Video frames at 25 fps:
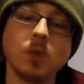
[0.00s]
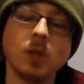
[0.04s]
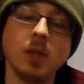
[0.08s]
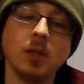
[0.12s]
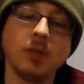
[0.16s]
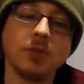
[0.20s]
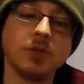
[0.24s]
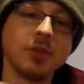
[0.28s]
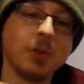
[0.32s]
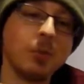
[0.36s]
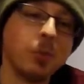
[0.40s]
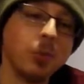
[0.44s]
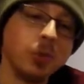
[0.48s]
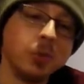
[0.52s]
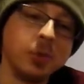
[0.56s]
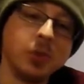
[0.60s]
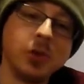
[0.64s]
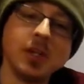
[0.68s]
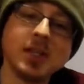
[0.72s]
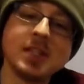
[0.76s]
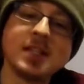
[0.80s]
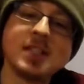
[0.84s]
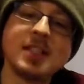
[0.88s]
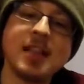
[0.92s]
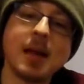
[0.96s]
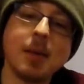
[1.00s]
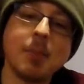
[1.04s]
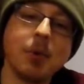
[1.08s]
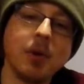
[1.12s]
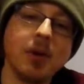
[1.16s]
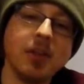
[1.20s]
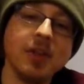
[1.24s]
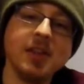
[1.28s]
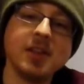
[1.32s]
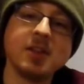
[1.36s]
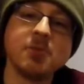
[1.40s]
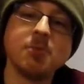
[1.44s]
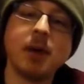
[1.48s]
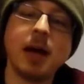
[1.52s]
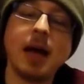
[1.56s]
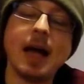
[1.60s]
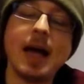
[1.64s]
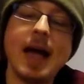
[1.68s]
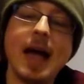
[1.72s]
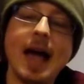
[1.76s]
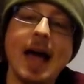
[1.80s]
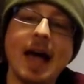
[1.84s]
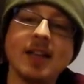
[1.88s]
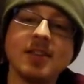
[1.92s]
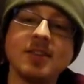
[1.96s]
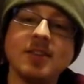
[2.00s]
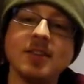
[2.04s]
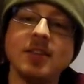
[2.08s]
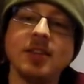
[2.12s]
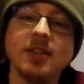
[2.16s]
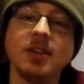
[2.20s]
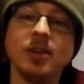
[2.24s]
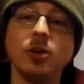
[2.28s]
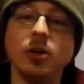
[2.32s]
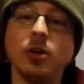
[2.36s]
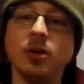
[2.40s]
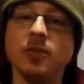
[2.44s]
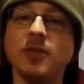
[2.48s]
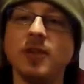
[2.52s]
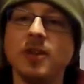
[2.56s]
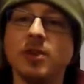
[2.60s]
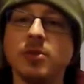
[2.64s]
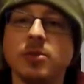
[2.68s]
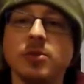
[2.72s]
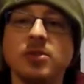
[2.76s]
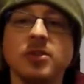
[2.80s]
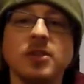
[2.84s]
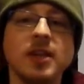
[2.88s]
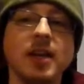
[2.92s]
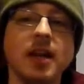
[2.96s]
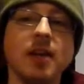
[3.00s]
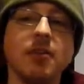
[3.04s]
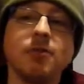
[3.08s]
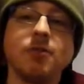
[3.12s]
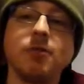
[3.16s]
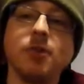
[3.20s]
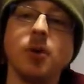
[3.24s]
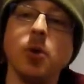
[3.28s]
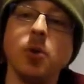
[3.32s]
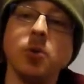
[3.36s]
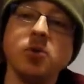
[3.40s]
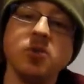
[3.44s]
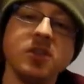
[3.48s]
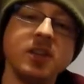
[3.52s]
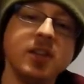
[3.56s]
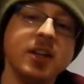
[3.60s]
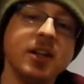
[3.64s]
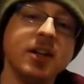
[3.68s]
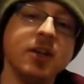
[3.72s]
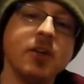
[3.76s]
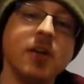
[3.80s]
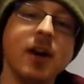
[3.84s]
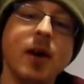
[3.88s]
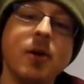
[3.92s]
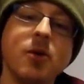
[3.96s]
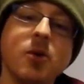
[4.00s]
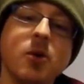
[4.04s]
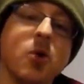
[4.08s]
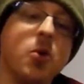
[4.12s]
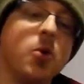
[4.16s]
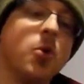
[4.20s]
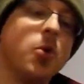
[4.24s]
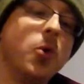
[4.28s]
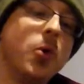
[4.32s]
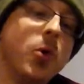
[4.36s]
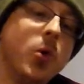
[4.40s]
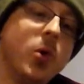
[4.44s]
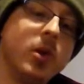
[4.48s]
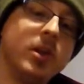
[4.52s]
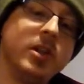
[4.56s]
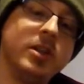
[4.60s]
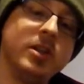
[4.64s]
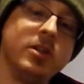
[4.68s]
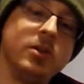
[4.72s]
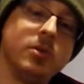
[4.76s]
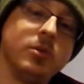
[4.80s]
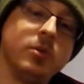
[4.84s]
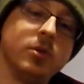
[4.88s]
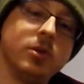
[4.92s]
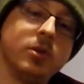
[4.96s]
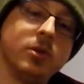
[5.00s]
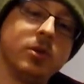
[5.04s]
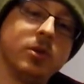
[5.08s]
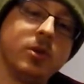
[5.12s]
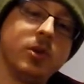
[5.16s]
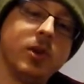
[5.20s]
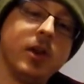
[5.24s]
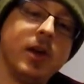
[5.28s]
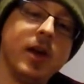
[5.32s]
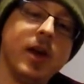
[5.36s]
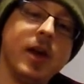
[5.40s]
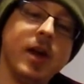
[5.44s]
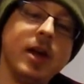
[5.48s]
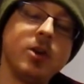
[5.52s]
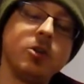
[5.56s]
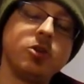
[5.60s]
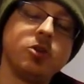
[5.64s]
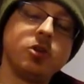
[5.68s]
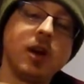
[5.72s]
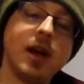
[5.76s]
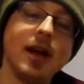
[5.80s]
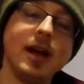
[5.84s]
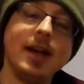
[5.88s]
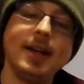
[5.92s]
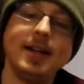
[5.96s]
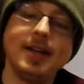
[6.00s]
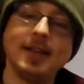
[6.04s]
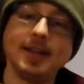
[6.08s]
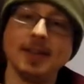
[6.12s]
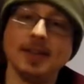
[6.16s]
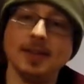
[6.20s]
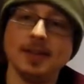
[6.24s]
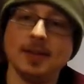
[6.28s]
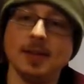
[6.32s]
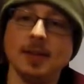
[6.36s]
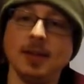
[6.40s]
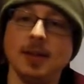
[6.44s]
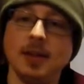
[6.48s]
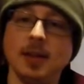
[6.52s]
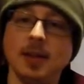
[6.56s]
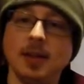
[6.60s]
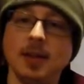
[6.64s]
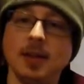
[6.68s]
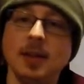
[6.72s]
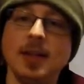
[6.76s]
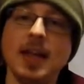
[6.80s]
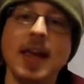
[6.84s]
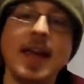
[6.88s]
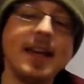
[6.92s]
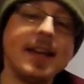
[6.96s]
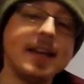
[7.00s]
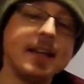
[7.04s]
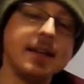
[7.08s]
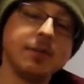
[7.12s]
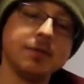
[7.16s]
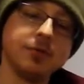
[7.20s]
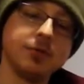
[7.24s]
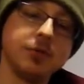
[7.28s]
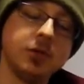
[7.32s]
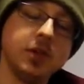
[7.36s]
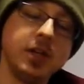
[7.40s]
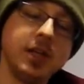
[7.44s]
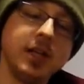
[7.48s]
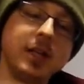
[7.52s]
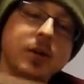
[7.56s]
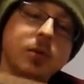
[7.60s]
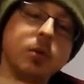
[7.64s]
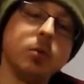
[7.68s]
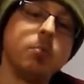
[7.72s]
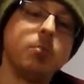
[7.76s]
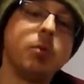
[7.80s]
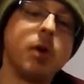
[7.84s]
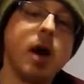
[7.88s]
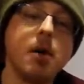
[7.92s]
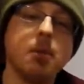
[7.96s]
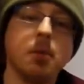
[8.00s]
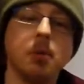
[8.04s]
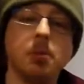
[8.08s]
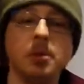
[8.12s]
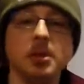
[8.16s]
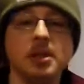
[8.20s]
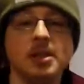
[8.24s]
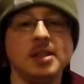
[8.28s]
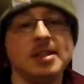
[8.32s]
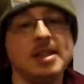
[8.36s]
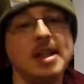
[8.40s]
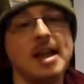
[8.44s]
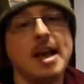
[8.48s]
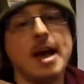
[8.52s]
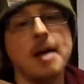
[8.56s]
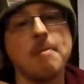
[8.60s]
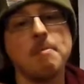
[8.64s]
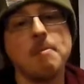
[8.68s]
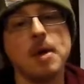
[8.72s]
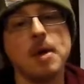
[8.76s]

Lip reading: If someone were to step on this by accident, or if this was to get frozen in around a hole and you were trying to yank it free, it would probably snap.